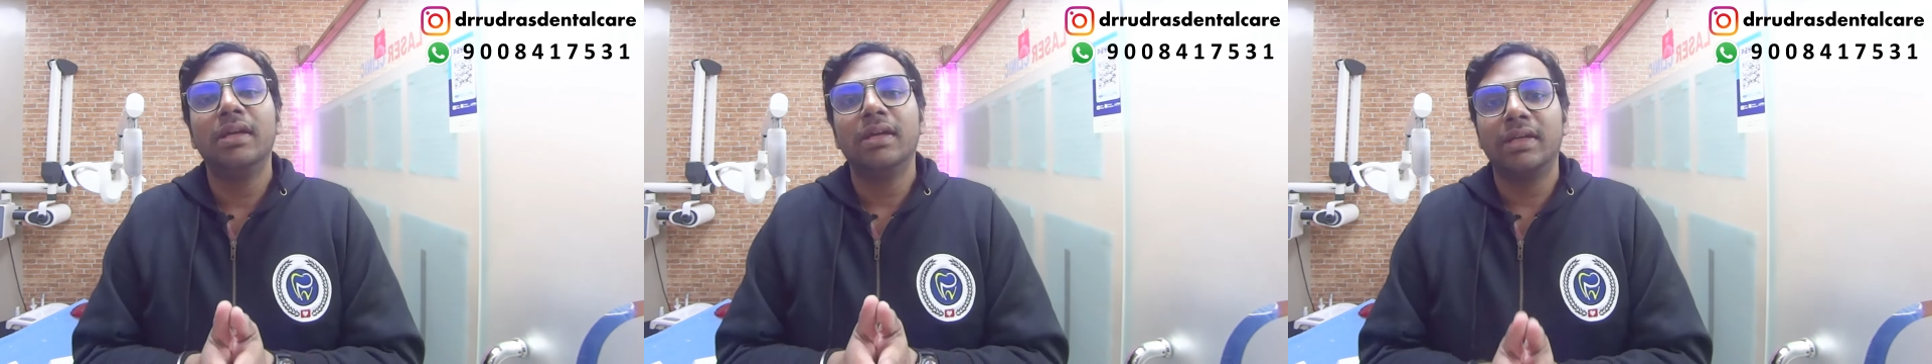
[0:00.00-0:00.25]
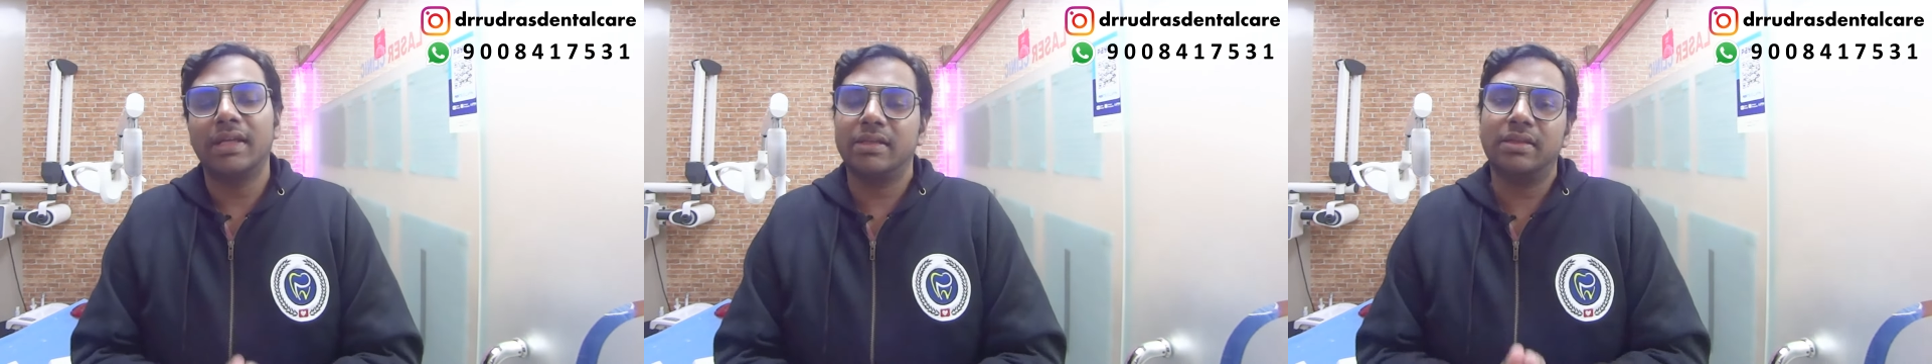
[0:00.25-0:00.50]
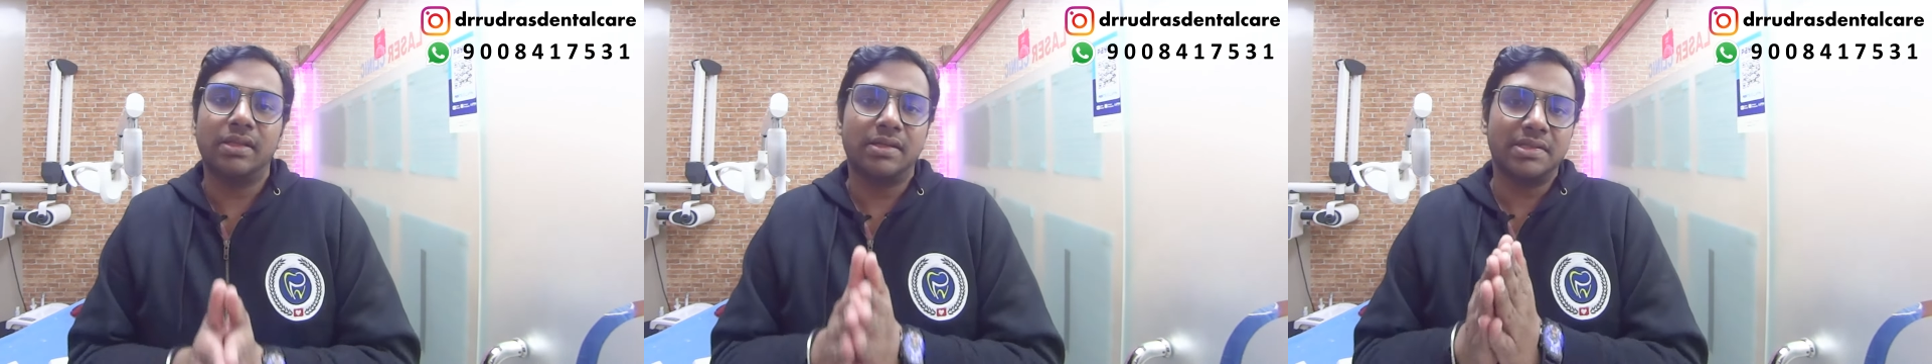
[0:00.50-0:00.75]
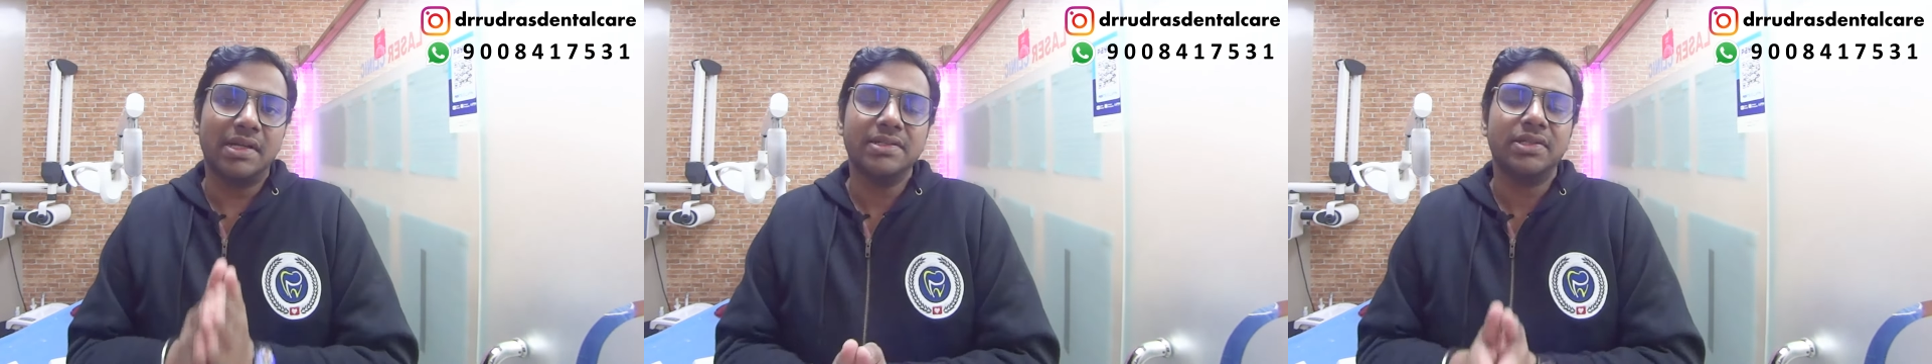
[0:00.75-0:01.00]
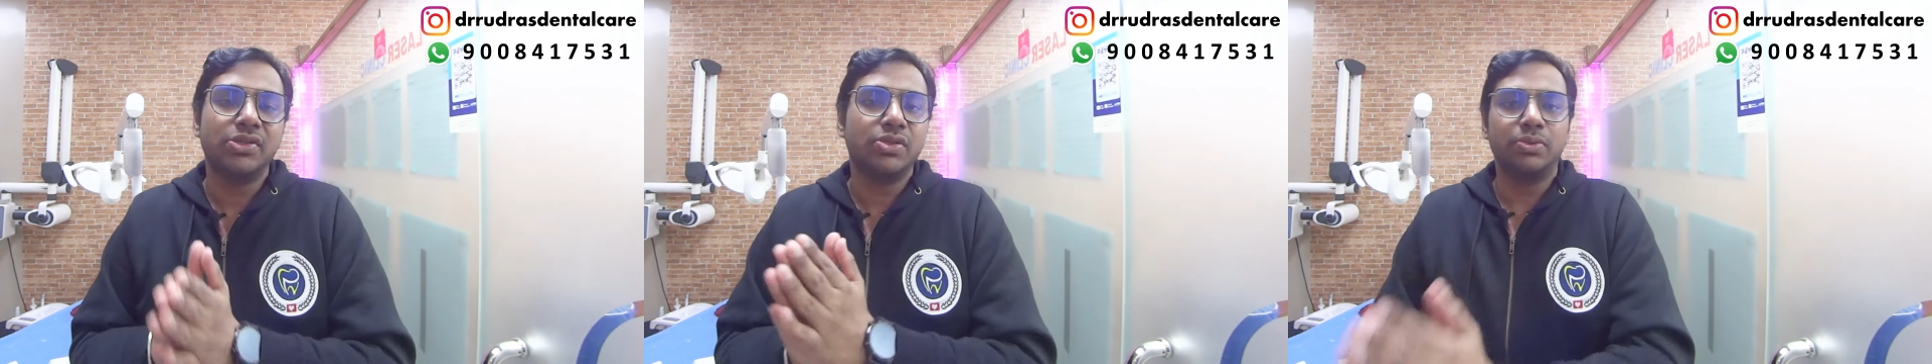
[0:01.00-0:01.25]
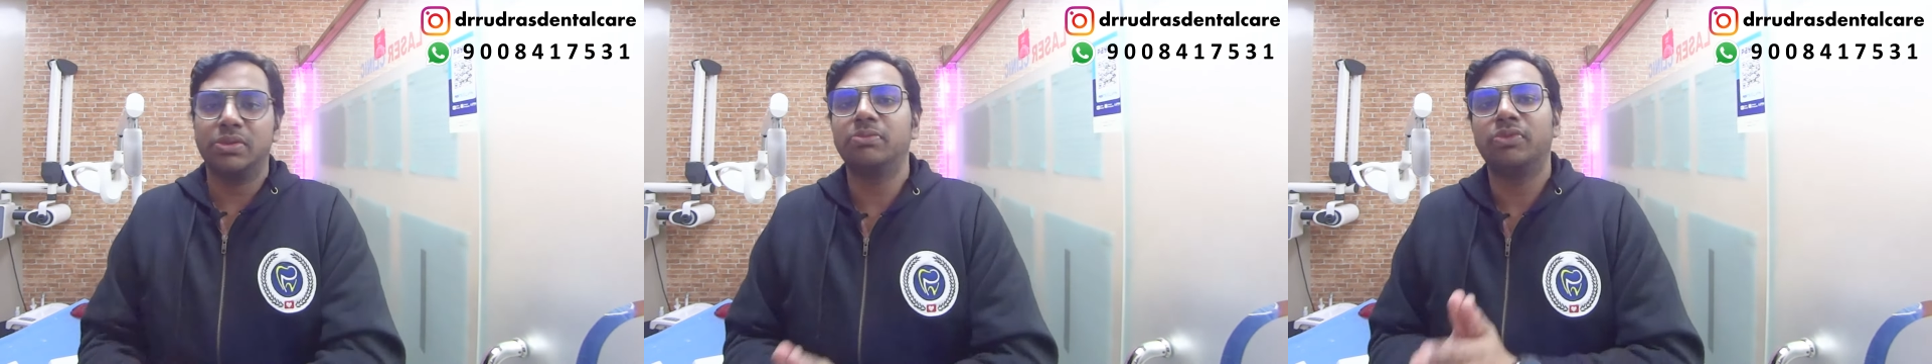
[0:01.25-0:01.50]
get the results and
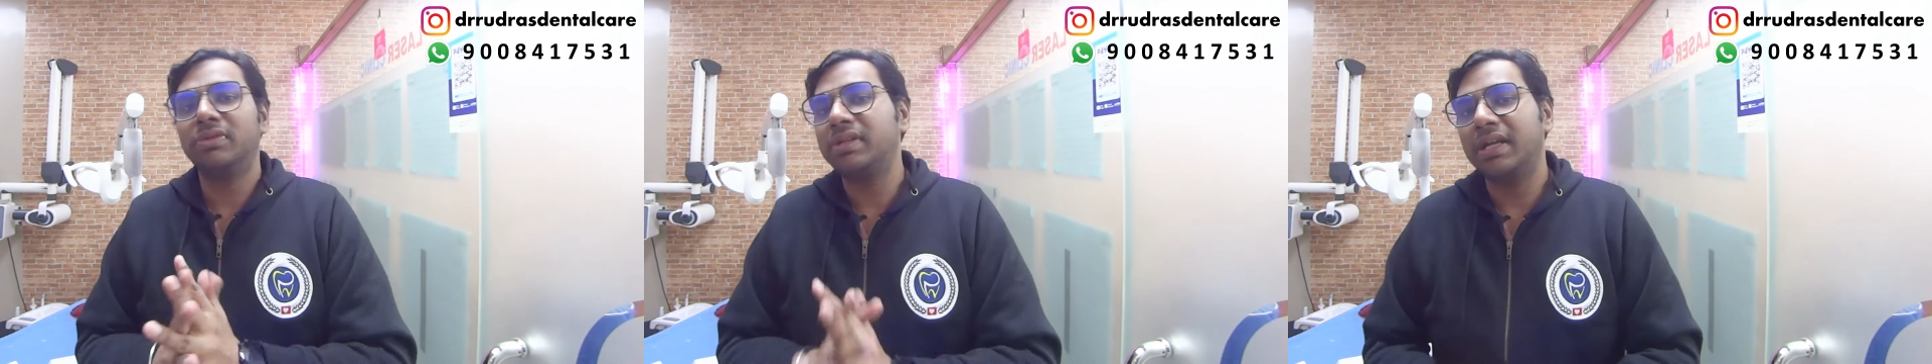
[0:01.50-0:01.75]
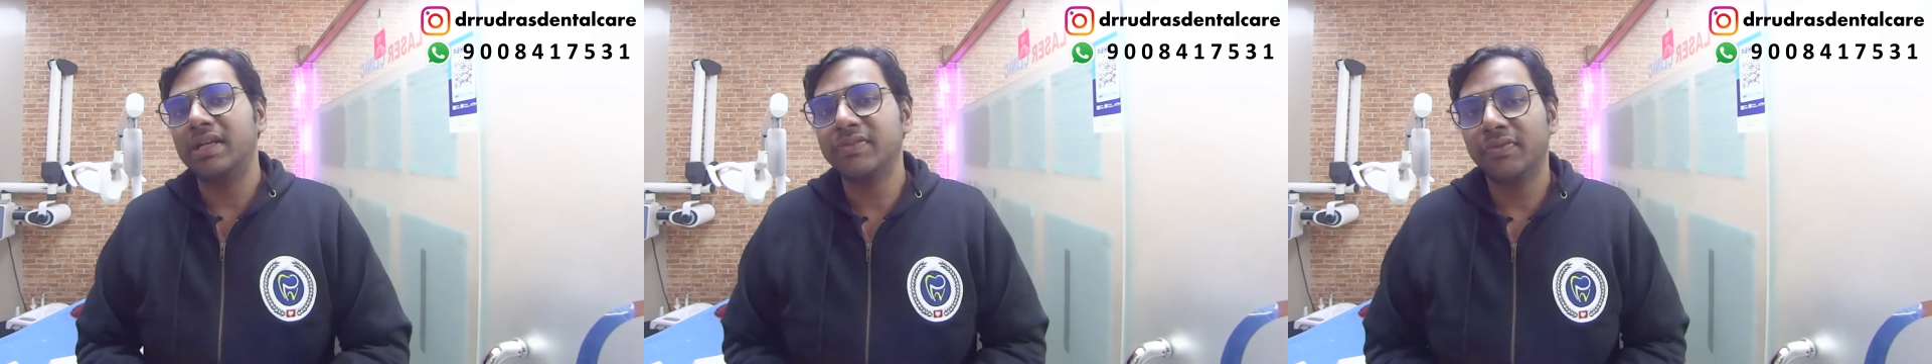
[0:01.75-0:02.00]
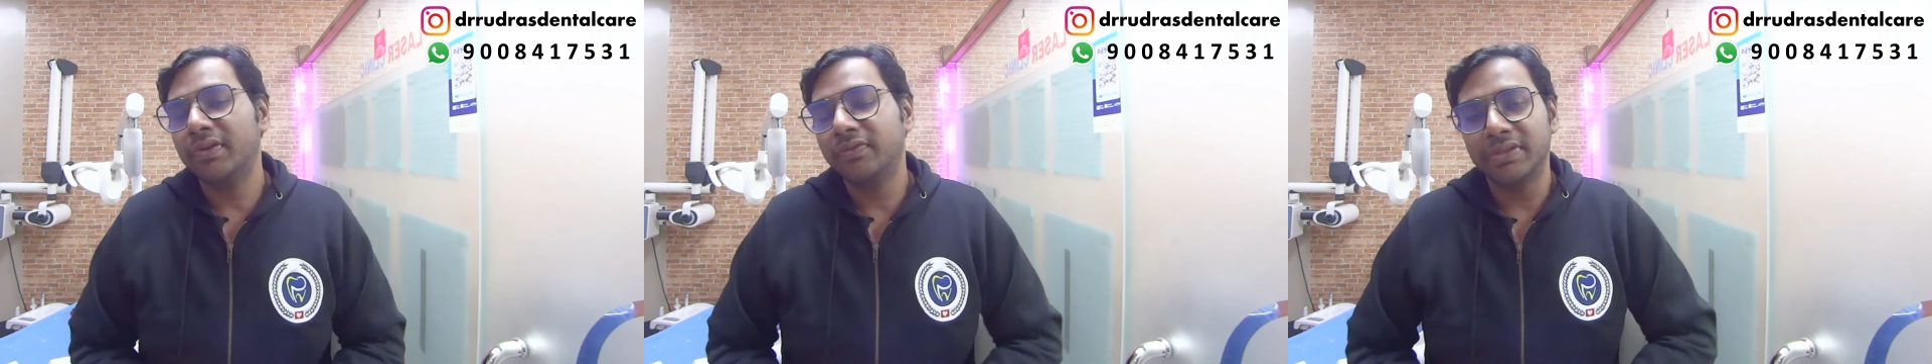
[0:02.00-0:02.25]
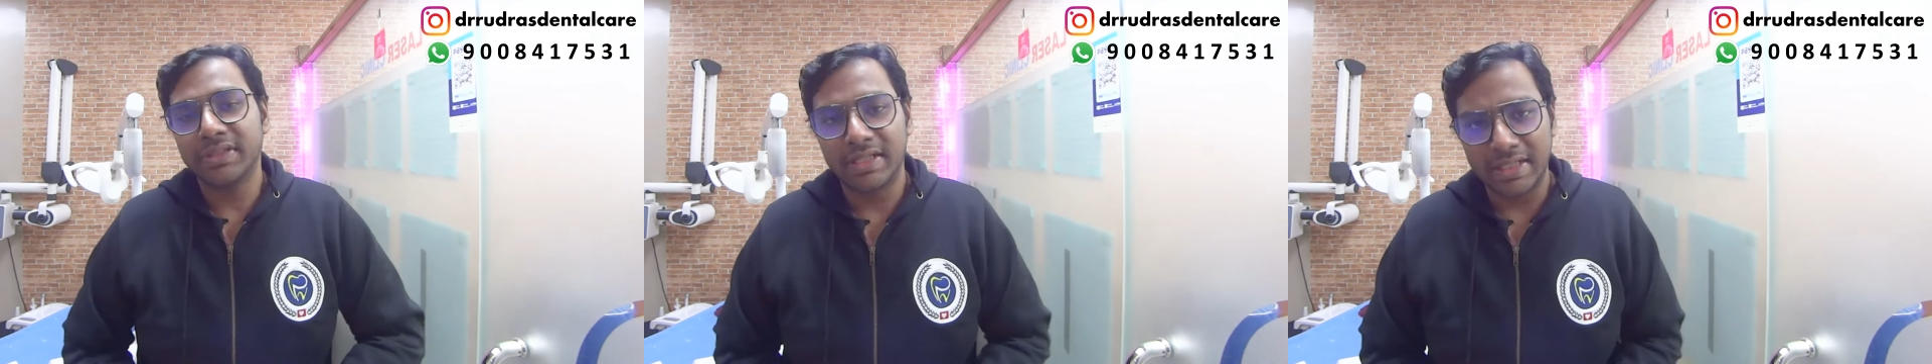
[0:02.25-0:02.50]
show them to the dentist for further